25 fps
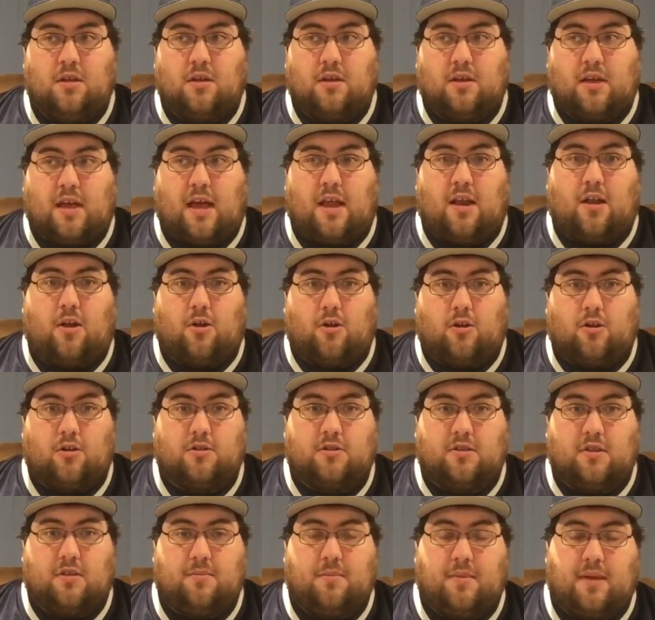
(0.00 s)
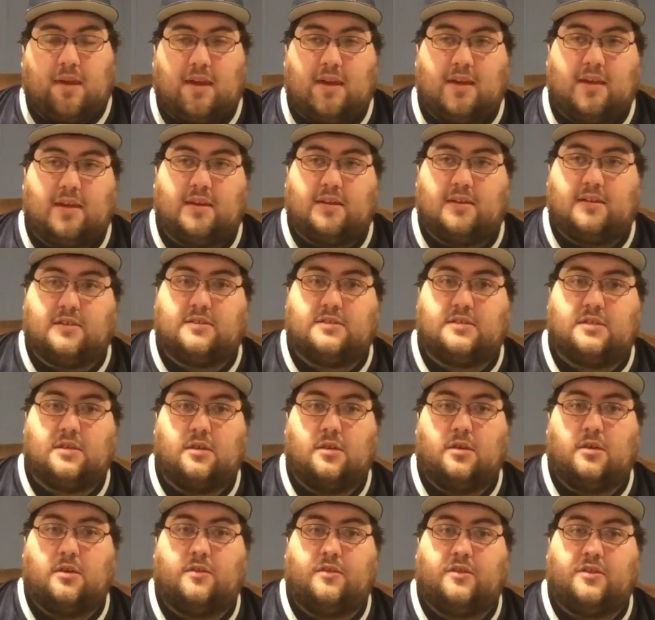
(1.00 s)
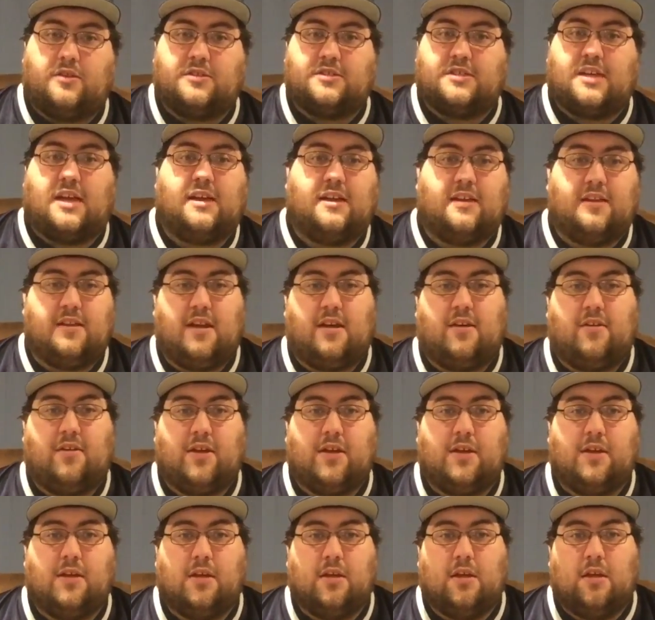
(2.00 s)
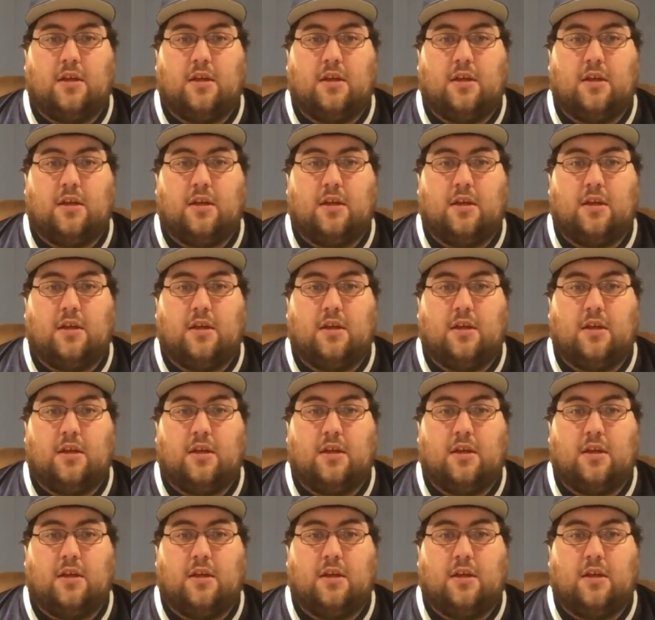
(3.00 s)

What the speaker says: kind of hurt them is their secondary.